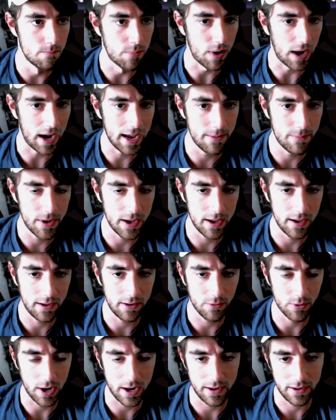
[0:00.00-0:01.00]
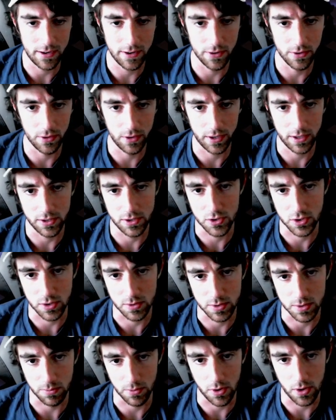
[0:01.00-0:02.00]
BITGET right here, link in the
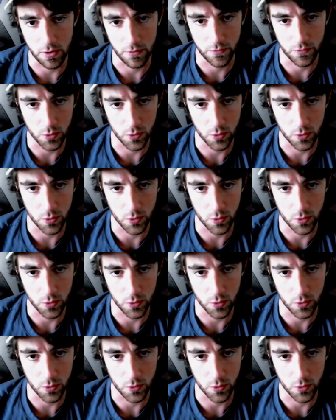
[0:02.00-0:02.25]
description below,